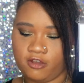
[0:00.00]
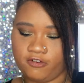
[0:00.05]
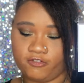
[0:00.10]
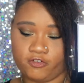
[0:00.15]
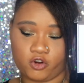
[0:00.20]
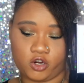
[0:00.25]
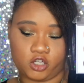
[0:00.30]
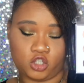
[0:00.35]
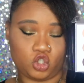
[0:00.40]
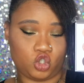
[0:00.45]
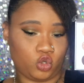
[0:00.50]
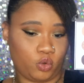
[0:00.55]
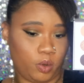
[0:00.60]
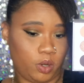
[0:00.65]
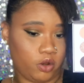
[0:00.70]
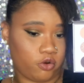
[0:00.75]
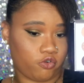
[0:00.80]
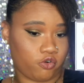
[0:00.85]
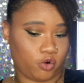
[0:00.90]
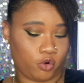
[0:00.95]
for a
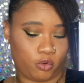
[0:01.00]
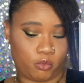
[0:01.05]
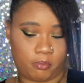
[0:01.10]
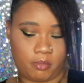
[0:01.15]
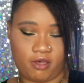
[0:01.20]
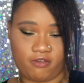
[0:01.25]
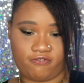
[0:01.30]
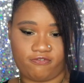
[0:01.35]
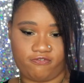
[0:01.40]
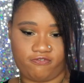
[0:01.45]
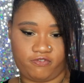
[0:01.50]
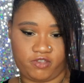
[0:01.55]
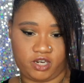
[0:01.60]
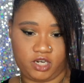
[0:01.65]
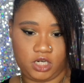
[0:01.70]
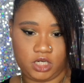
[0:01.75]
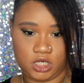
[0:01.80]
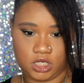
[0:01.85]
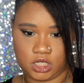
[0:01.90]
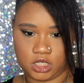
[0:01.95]
duochrome
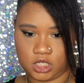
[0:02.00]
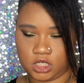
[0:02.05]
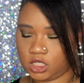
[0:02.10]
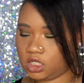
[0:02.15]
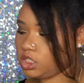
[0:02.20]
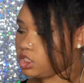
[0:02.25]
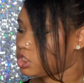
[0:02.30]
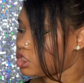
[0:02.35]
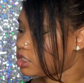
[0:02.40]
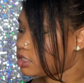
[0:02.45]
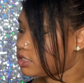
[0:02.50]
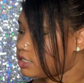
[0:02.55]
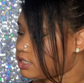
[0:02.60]
finish.